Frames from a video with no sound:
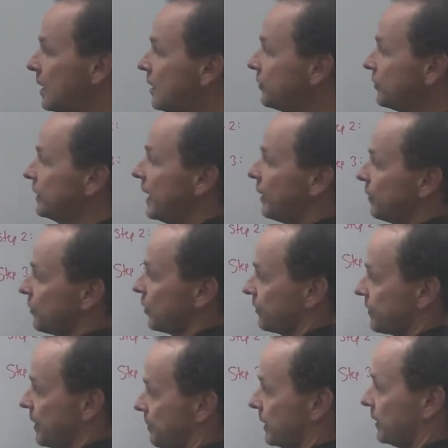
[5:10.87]
So now we've got
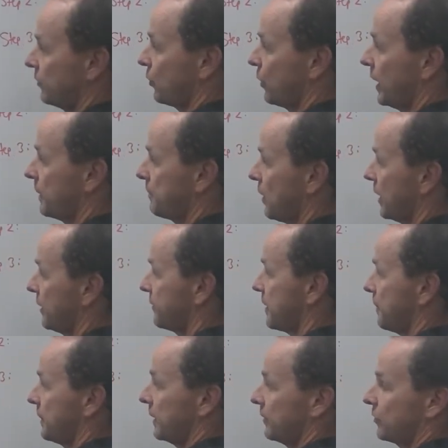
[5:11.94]
something squared minus
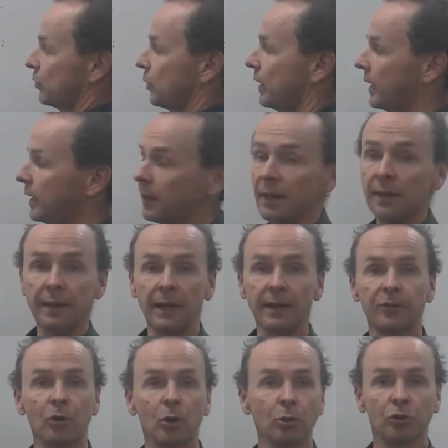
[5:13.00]
something squared. That is
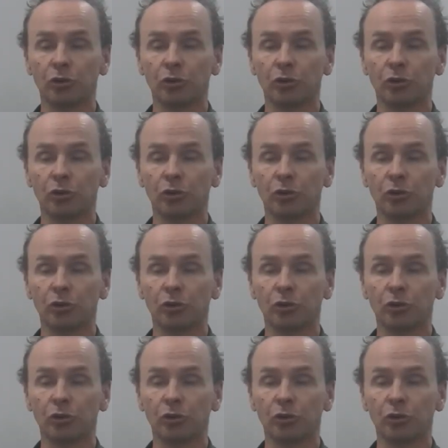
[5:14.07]
called